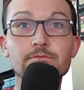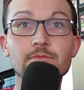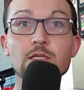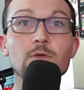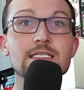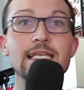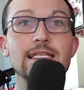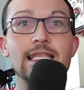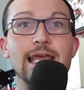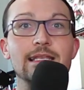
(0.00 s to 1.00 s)
He wasn't hit
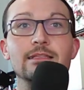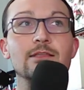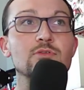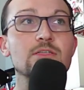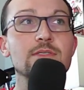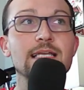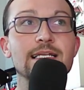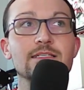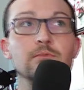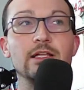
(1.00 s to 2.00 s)
in the head. There was no
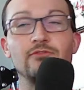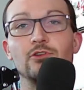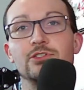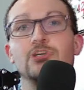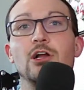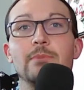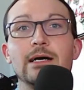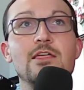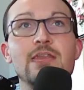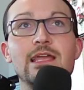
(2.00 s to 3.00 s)
signs of blunt force trauma.
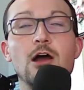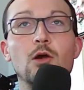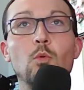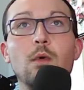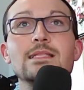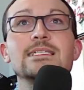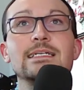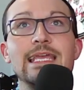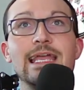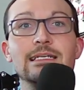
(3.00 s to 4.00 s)
They are once
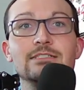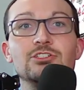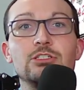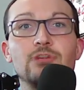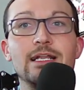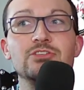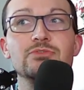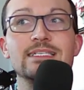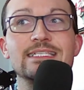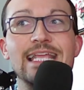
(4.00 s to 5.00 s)
again just trying to
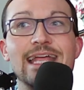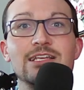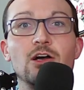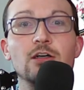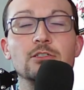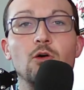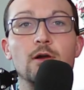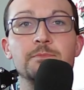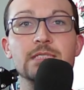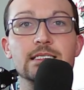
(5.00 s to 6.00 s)
stand on
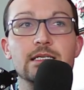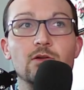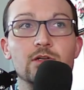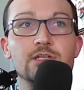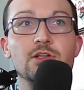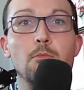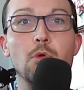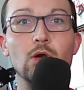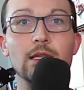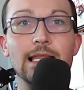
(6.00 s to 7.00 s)
corpses in order to
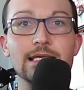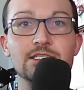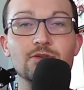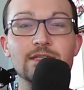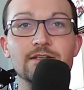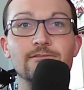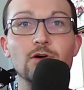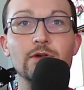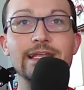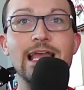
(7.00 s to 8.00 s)
moralize you into
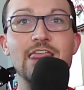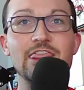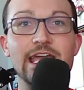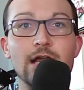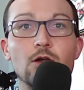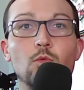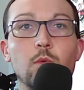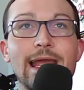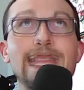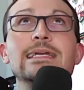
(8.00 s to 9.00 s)
voting their
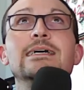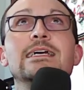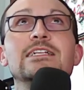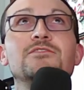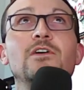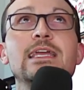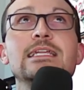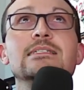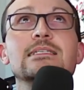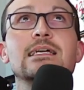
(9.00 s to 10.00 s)
way. It's
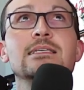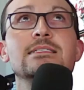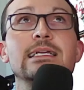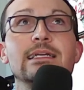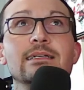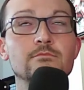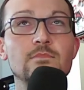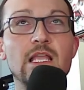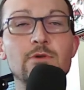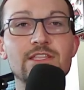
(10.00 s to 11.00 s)
fucking disgusting.
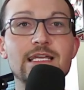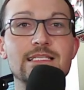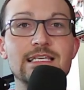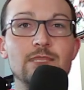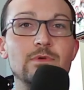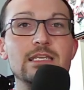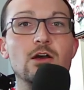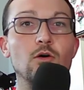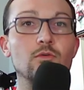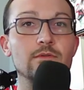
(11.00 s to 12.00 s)
And with that said, we
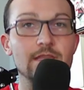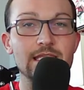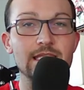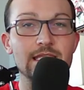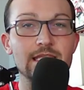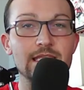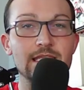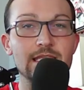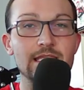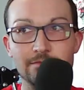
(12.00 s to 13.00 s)
know the
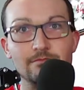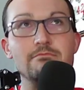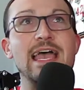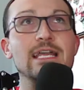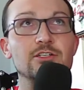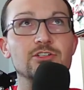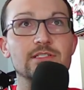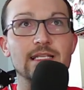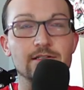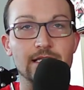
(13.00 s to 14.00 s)
impeachment managers
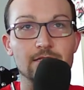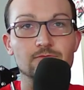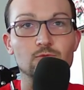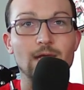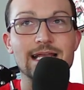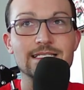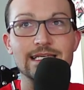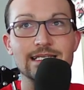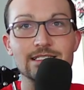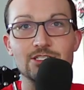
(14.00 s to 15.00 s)
that are there.
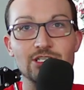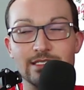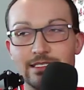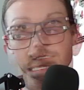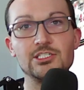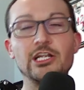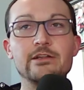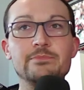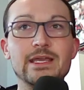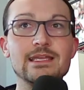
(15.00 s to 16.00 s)
Raskin is just
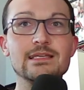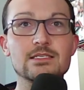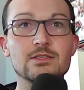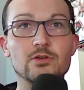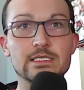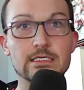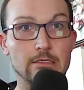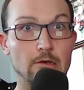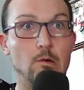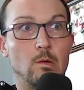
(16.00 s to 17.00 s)
cherry picking his sources.
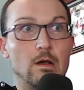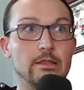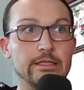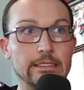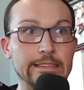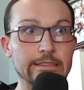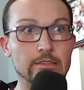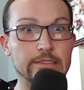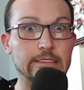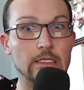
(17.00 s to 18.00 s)
Oh, all the
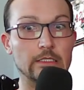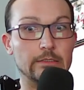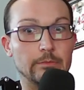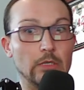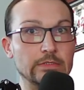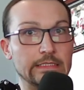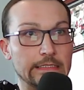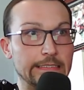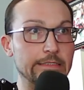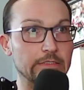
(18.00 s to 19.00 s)
legal scholar, most of the
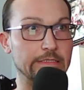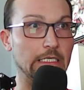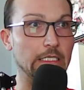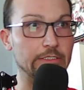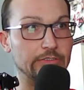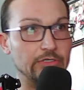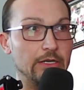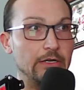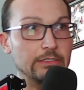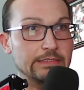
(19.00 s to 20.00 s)
legal scholars are
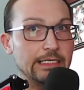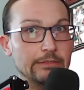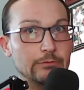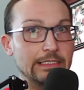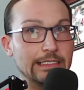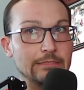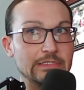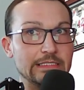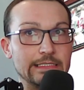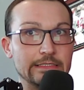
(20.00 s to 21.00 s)
on our side when it
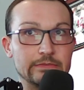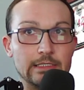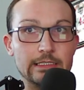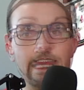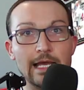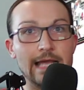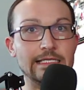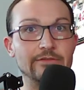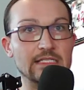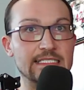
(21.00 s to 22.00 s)
comes to this one. And
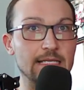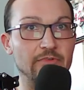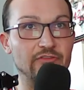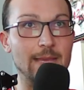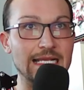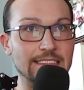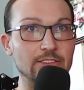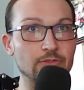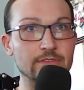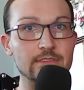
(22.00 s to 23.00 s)
even some of my
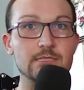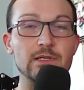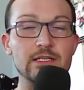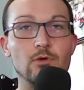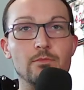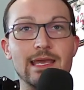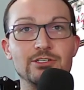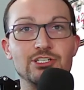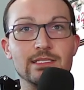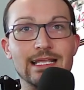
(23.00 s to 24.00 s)
students, but he won't
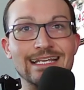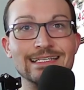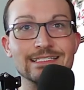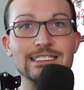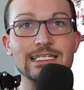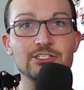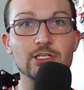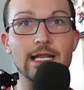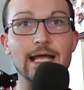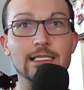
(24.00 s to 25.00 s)
mention that his
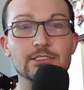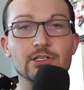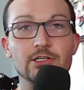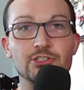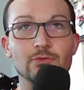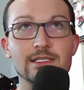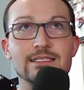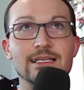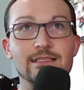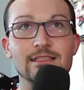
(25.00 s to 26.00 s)
teacher, Alan Dershowitz,
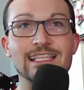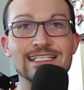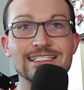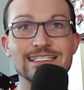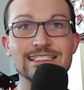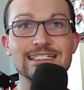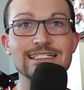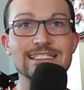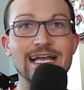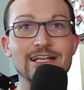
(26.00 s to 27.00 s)
think that this is an
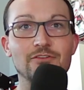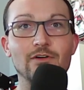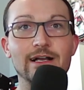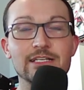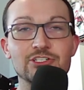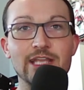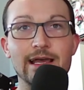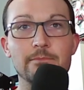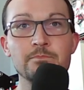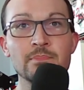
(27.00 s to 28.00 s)
entire fucking
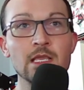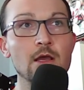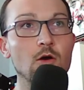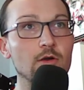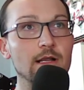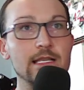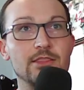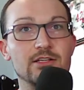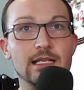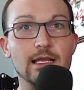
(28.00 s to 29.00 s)
sham. Or
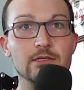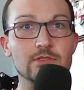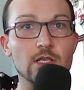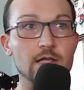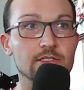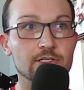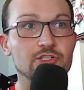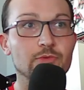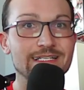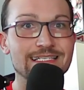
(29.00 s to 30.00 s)
another guy who's on
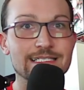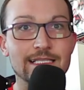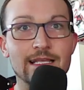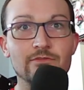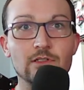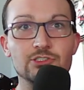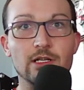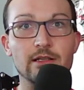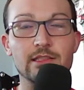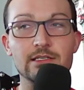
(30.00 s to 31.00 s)
Dershowitz's level,
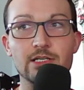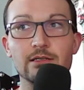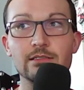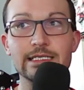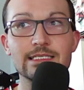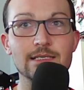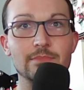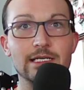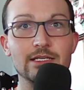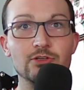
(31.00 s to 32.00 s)
Jonathan Turley,
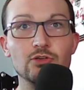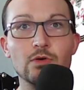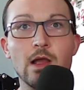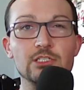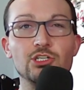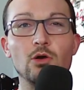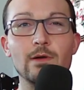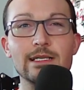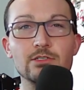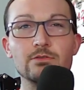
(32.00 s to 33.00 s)
somebody who Joe
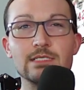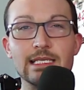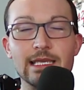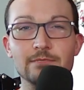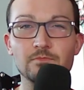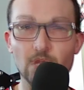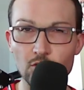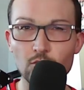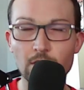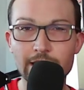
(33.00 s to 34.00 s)
Nguse, who
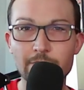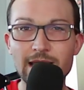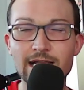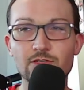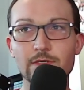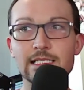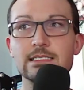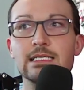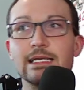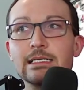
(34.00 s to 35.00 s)
we'll get back to in a
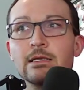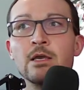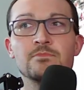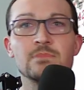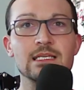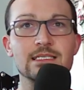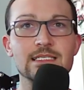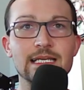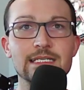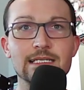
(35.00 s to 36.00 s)
second,
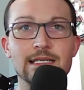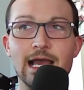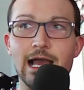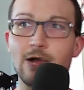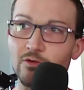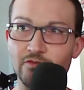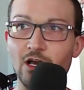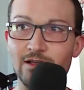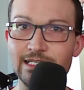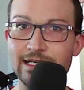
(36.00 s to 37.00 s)
cited out of
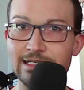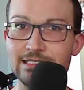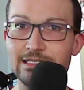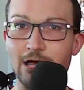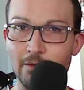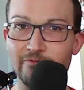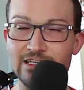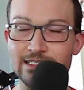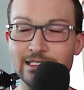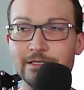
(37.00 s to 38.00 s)
context,
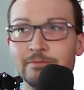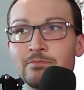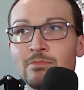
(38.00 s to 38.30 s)
obviously.